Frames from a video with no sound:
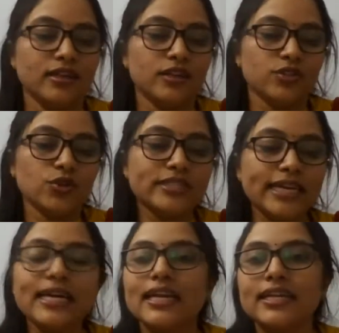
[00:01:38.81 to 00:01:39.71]
So
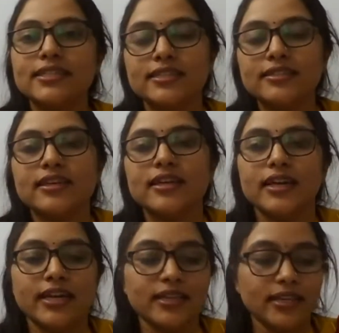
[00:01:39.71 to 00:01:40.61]
skin allergies,
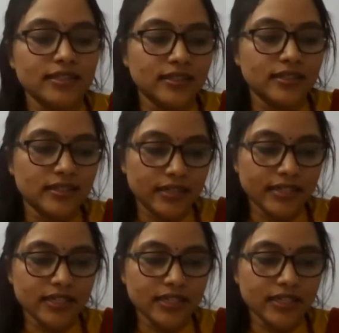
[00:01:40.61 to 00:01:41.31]
it